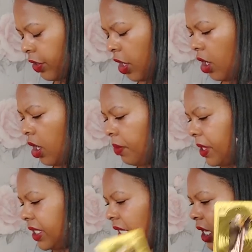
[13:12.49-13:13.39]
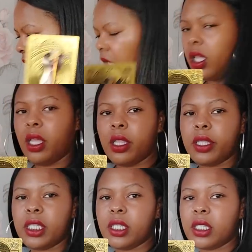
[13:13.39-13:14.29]
The Hermit here.
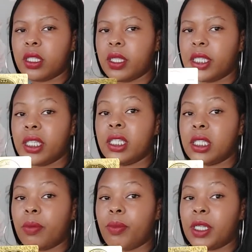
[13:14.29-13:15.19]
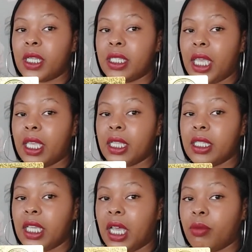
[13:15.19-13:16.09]
This is somebody
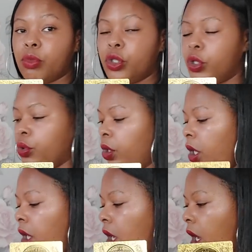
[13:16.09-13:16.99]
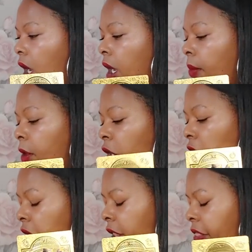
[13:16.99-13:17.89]
taking time to
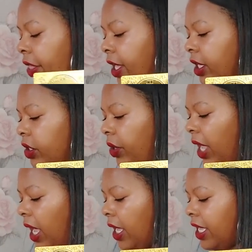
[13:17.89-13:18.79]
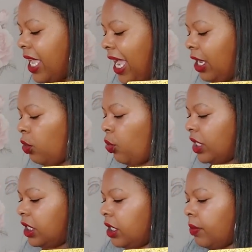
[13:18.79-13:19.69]
learn things, okay? Gain
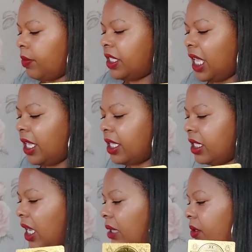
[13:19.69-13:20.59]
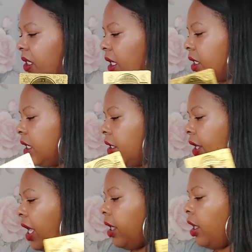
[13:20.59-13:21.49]
wisdom. They're taking time studying,
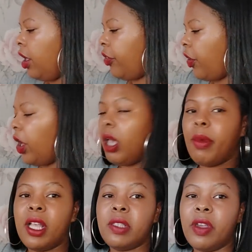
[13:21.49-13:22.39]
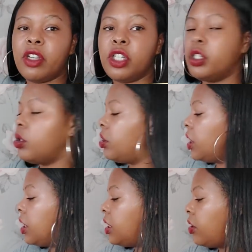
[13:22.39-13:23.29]
okay? The Hermit is very
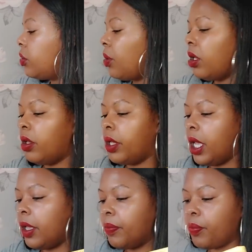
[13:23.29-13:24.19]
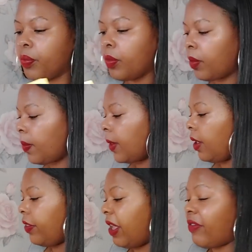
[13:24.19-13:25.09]
studious as well, okay?
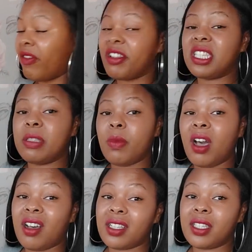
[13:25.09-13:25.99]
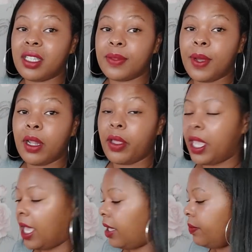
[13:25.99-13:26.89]
They're very smart as well,
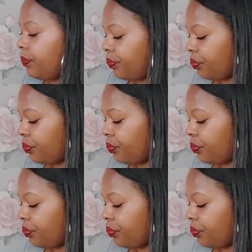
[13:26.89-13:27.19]
okay?